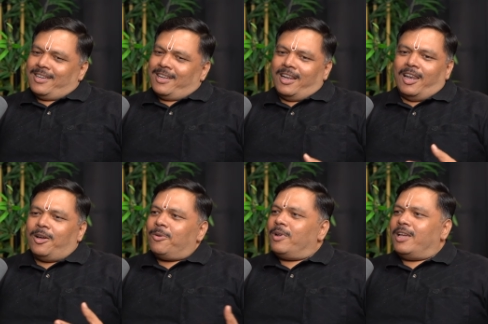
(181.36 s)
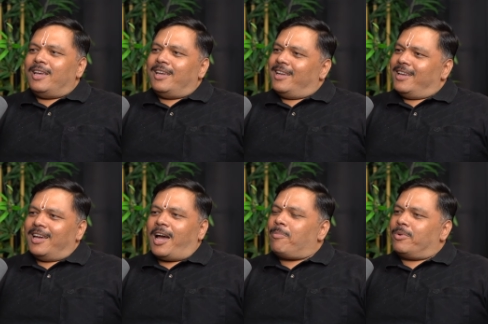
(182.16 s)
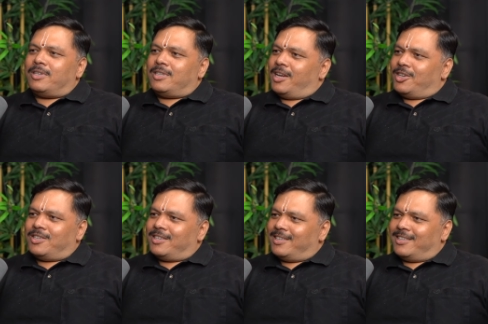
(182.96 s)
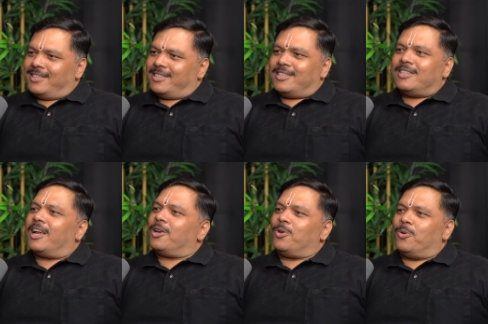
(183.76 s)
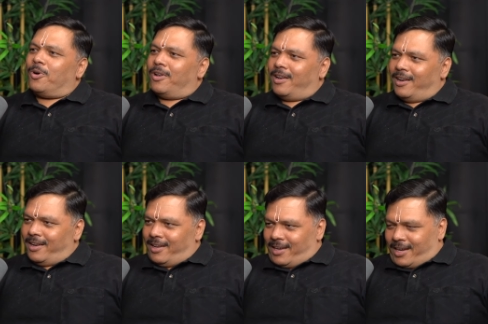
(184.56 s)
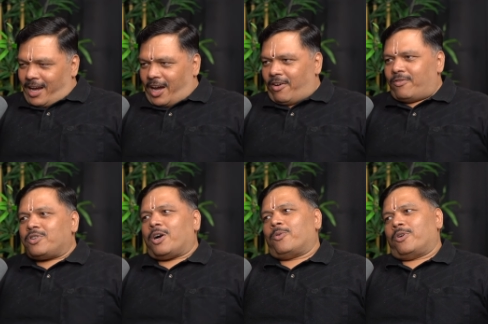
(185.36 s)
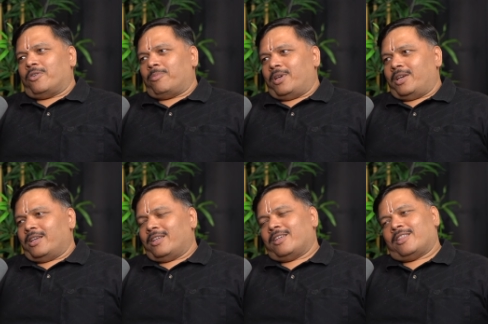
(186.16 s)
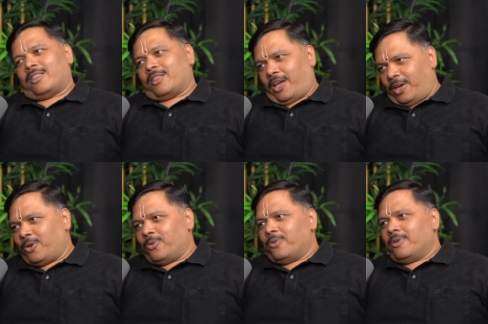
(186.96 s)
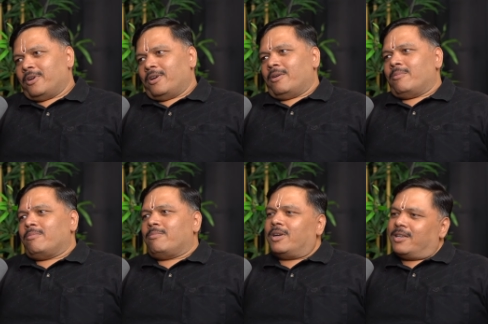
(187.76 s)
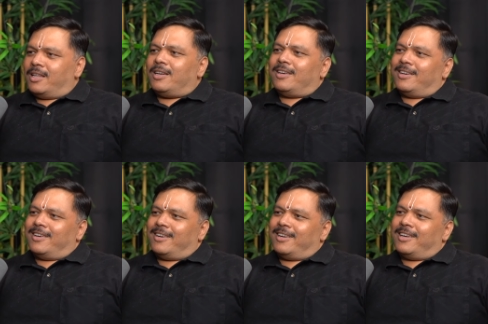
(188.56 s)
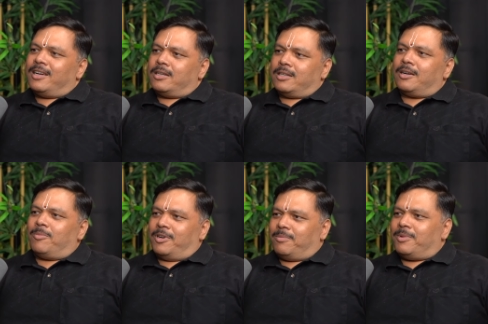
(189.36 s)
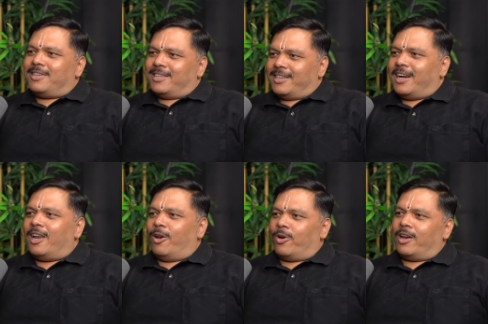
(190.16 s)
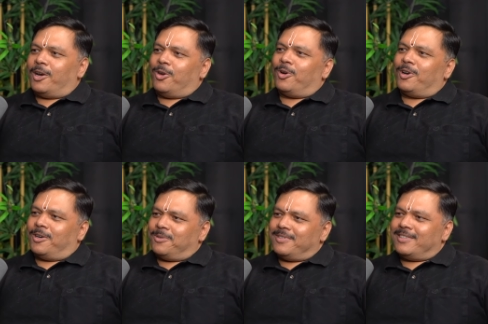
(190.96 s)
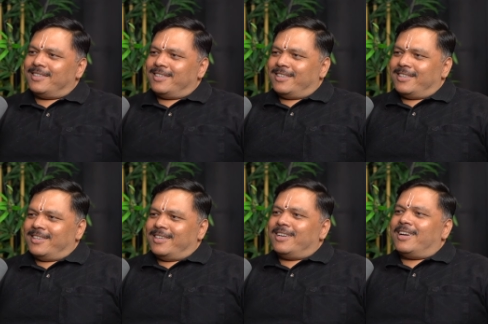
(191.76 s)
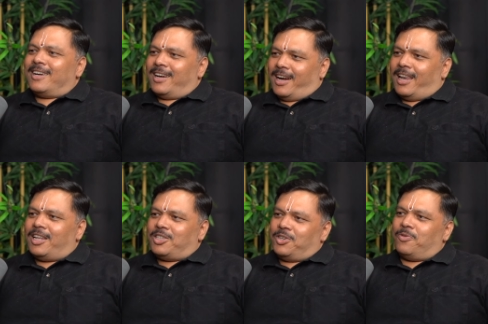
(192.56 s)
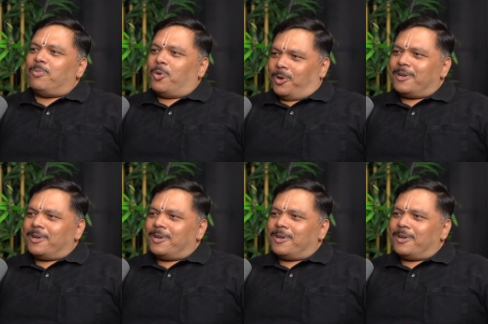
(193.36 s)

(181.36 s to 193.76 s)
lovely appreciations that you all have showered on me. Thank you. But then it's a commitment. I'll not let you all down. I'll achieve more.